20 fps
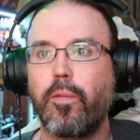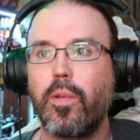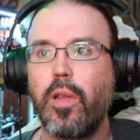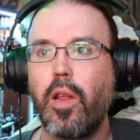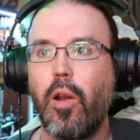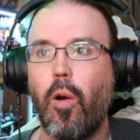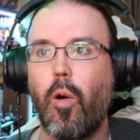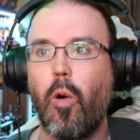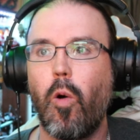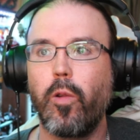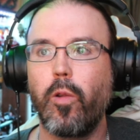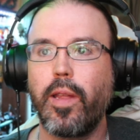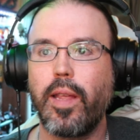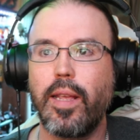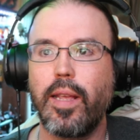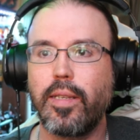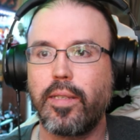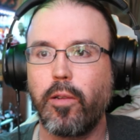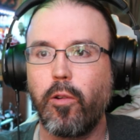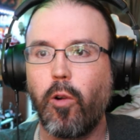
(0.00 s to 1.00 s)
you know, holding
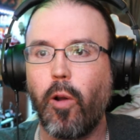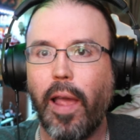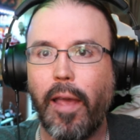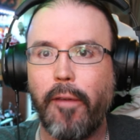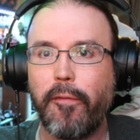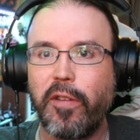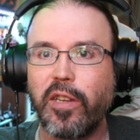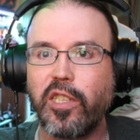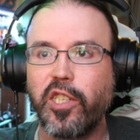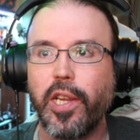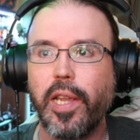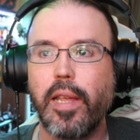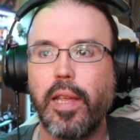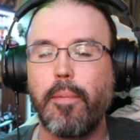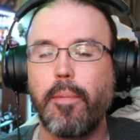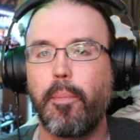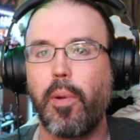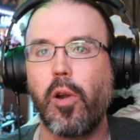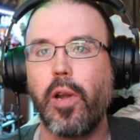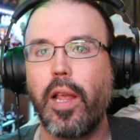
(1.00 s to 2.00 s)
his little effigy
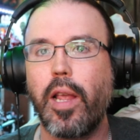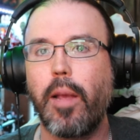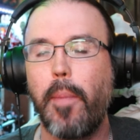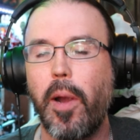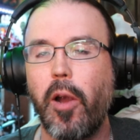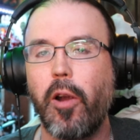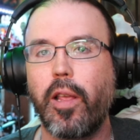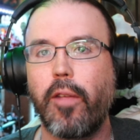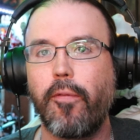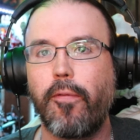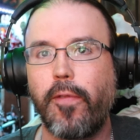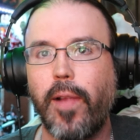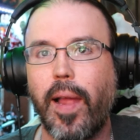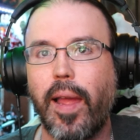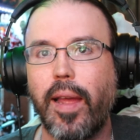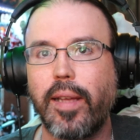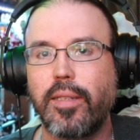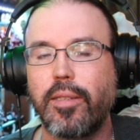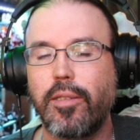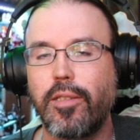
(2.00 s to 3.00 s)
and burning American
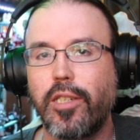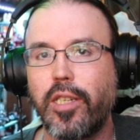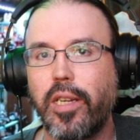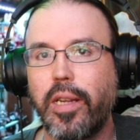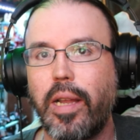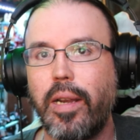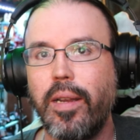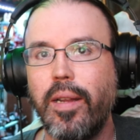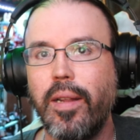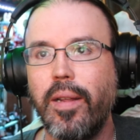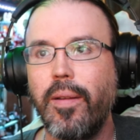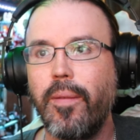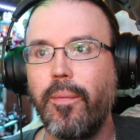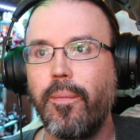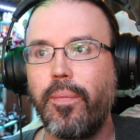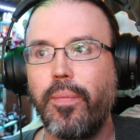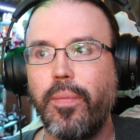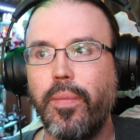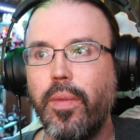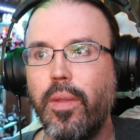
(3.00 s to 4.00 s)
flags and shit.
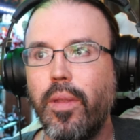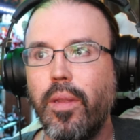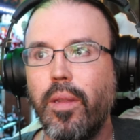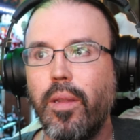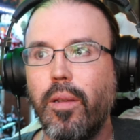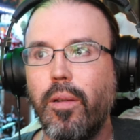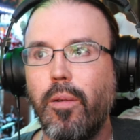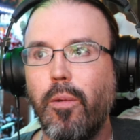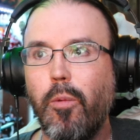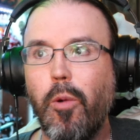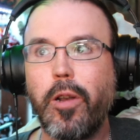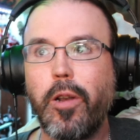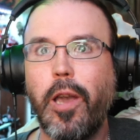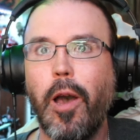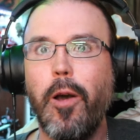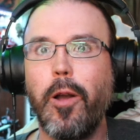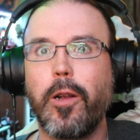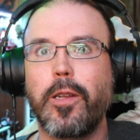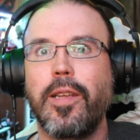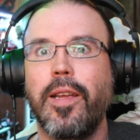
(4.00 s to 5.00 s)
We're
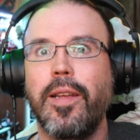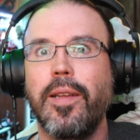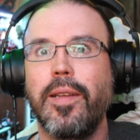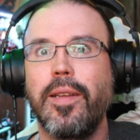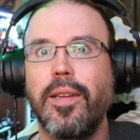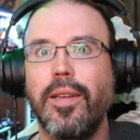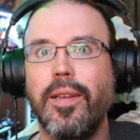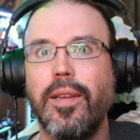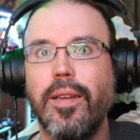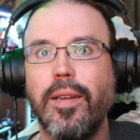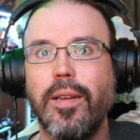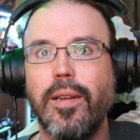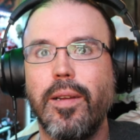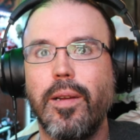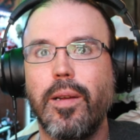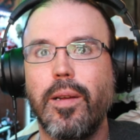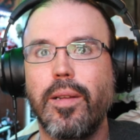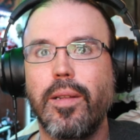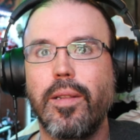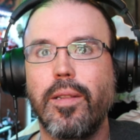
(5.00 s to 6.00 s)
cooked.
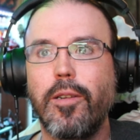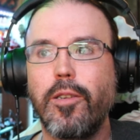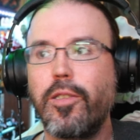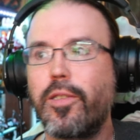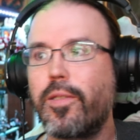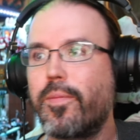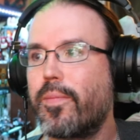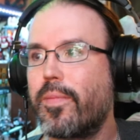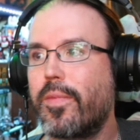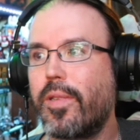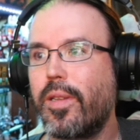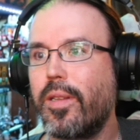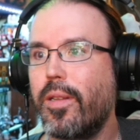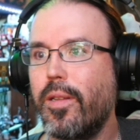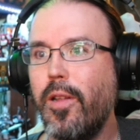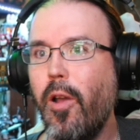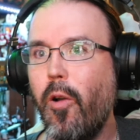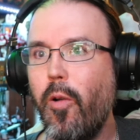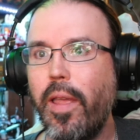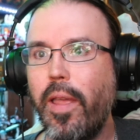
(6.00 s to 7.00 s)
There's
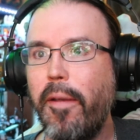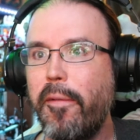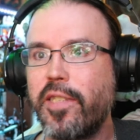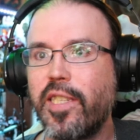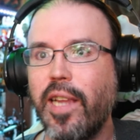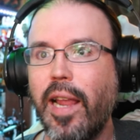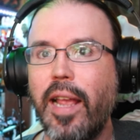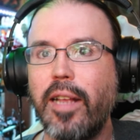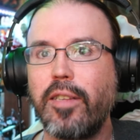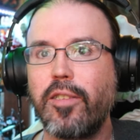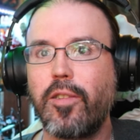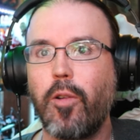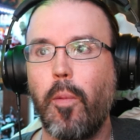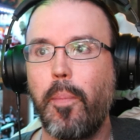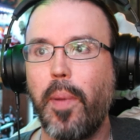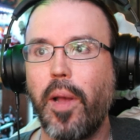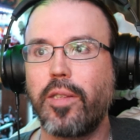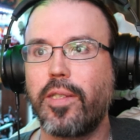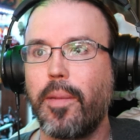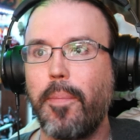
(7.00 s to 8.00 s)
no ifs, ands, or
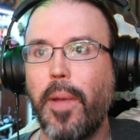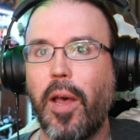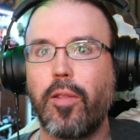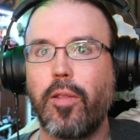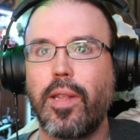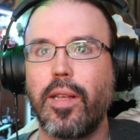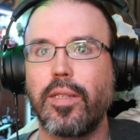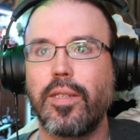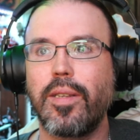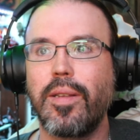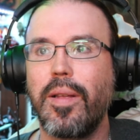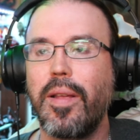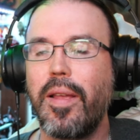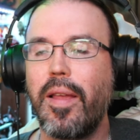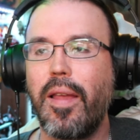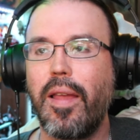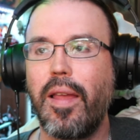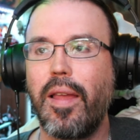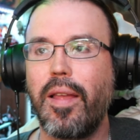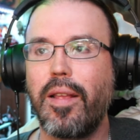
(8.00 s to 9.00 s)
buts about this.
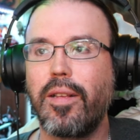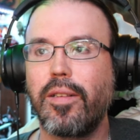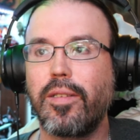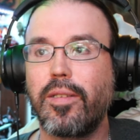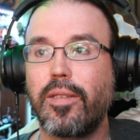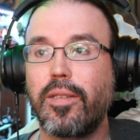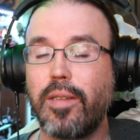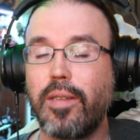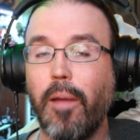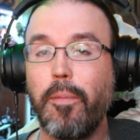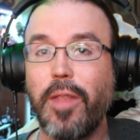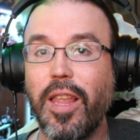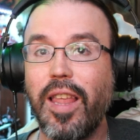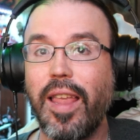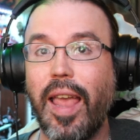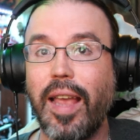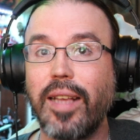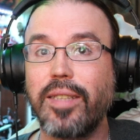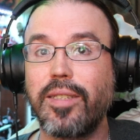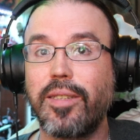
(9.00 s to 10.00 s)
Something
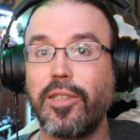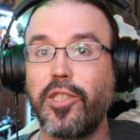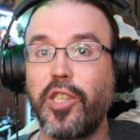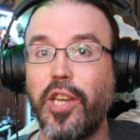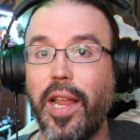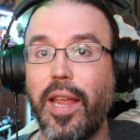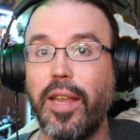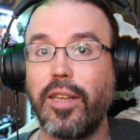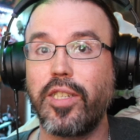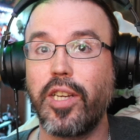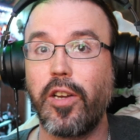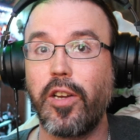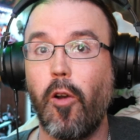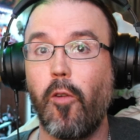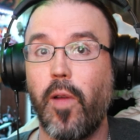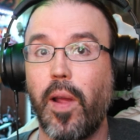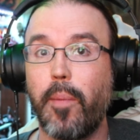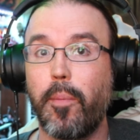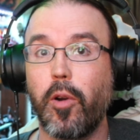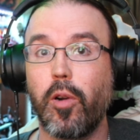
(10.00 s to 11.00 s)
has to change in
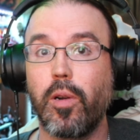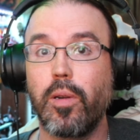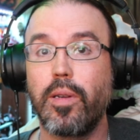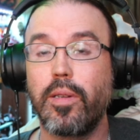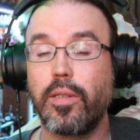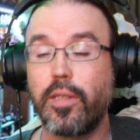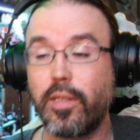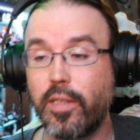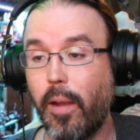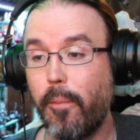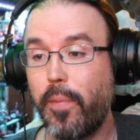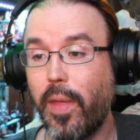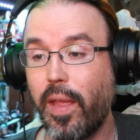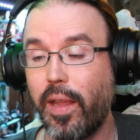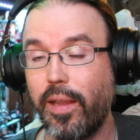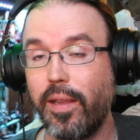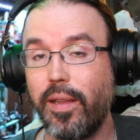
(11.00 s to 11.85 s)
November. Something.